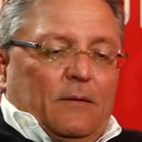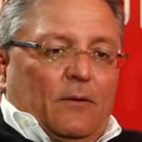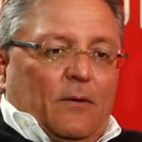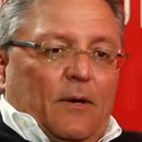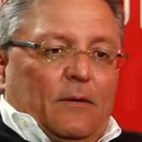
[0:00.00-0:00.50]

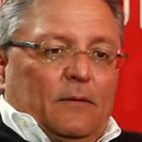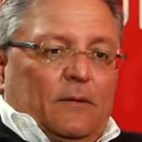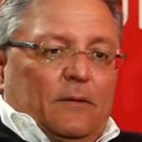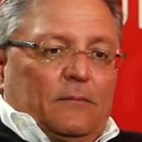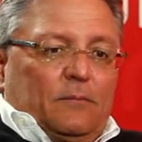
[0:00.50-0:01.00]
you know,
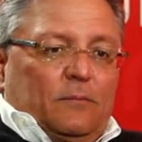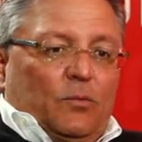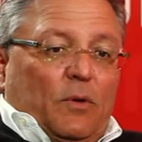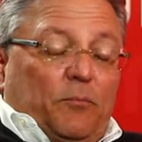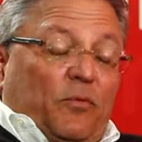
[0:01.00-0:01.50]

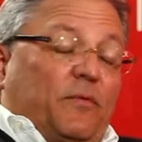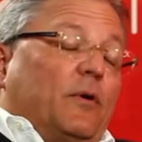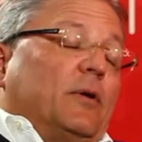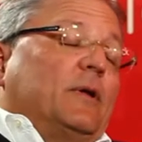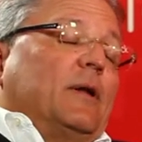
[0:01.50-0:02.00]
would have
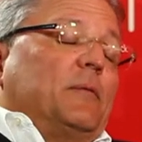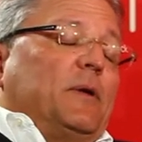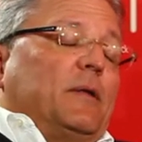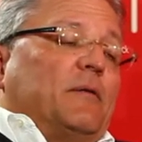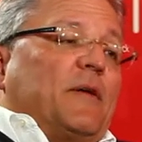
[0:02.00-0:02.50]
preferred that it
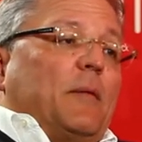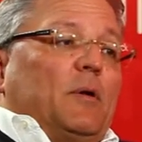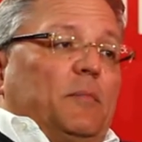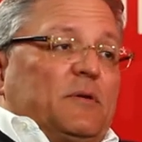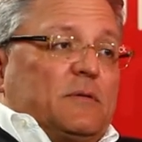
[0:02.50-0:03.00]
be the
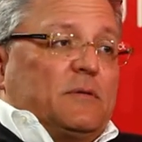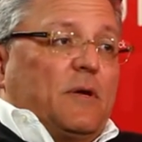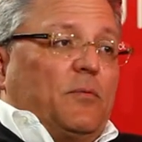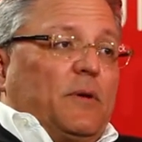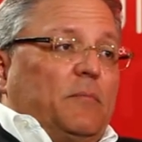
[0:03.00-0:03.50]
family business
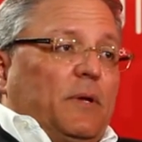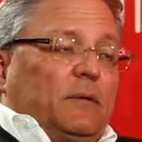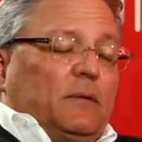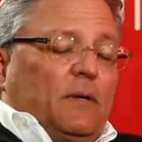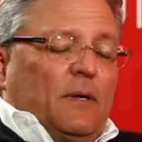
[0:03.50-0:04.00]
that we
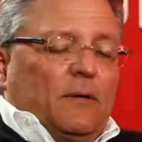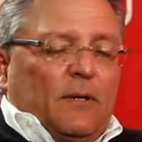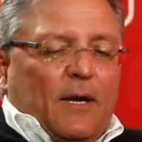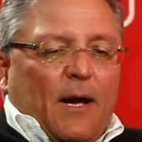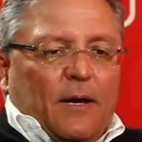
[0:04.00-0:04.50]
built on
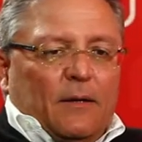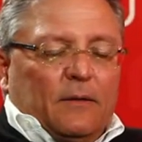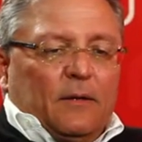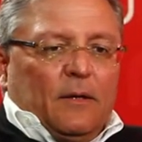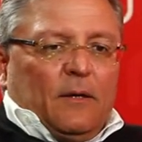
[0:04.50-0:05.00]
the
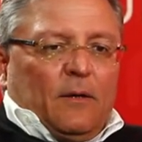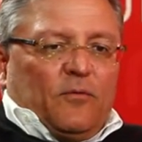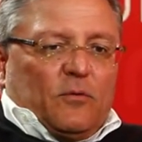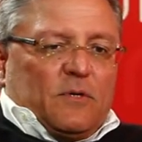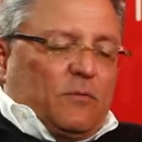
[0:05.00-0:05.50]
island.
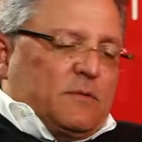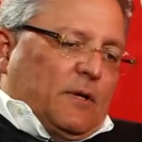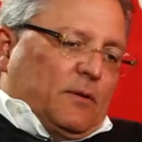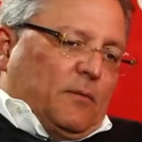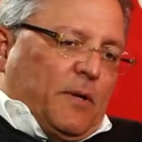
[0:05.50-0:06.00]
Of course, I was
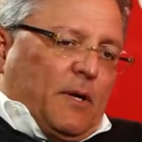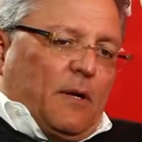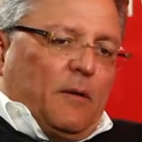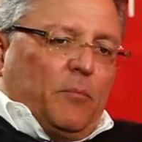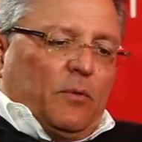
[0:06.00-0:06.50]
not to
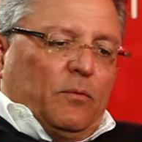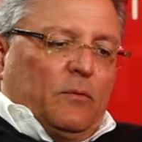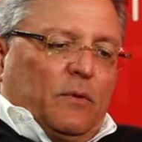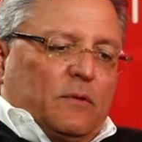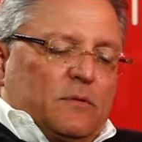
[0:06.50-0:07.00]
be, but
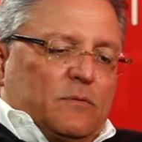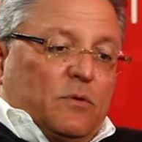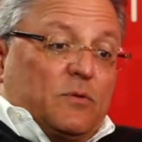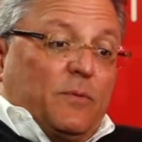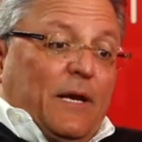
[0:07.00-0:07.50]
once
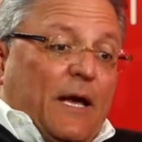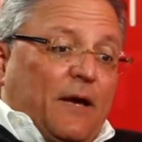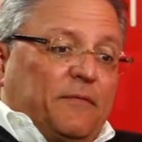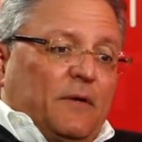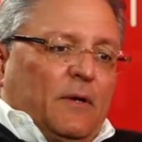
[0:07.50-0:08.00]
we
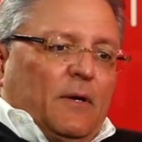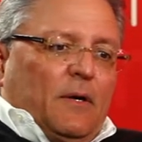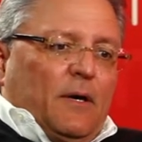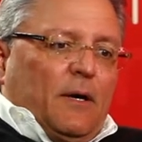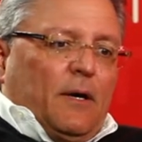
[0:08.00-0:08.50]
left,
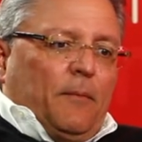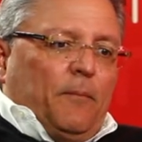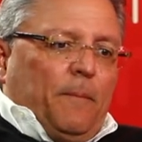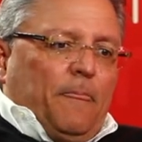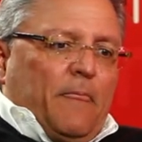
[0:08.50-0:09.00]

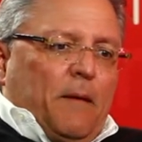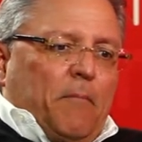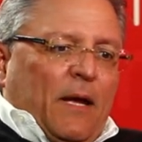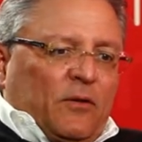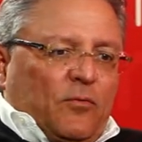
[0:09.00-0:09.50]
the
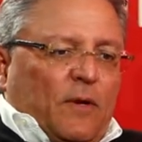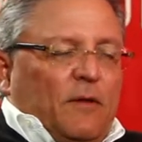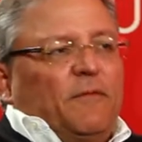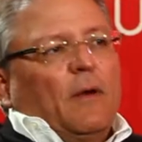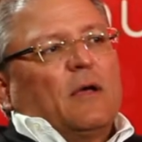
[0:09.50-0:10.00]
mantra,
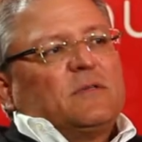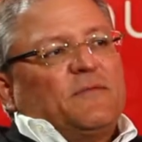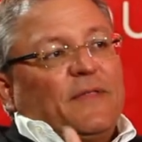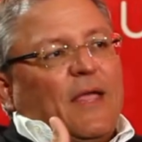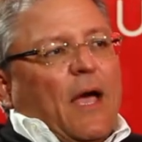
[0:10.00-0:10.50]
the
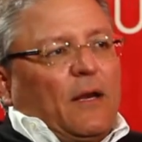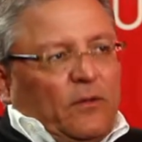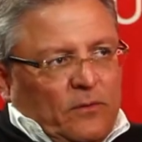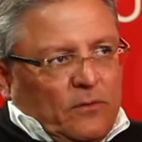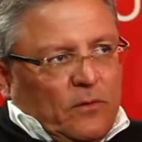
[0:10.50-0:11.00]
philosophy, the
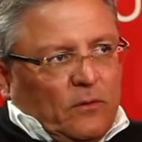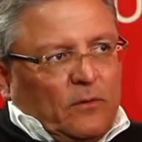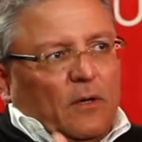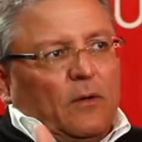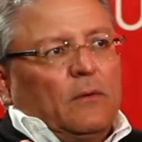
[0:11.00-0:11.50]
attitude
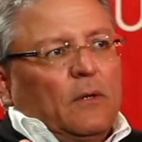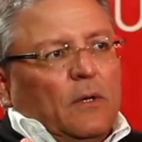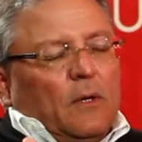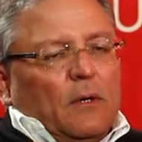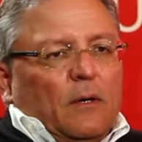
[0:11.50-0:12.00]
continued.
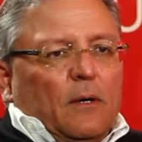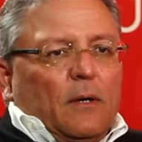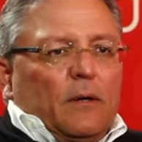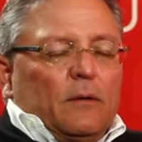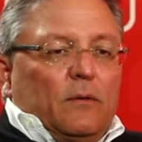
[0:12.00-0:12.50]

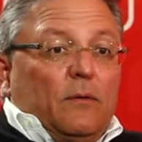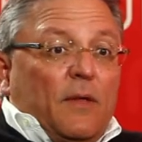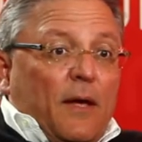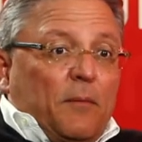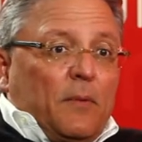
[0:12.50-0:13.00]
To
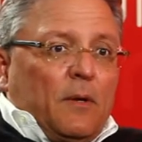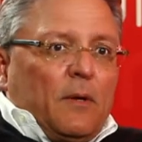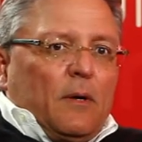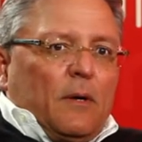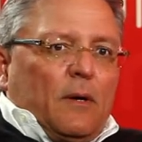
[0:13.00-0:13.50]
them,
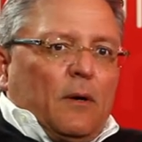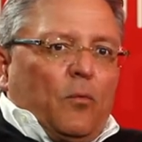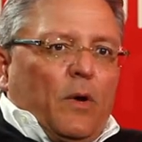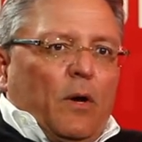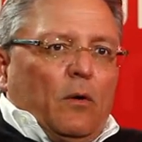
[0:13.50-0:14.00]

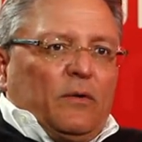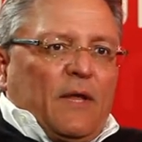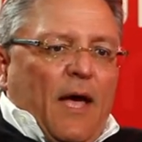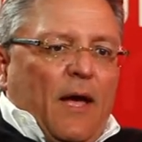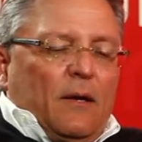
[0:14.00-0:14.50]
we owed
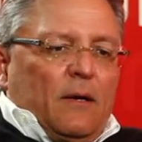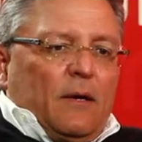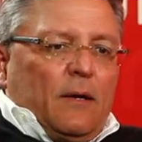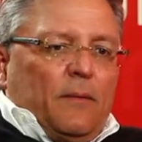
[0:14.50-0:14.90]
that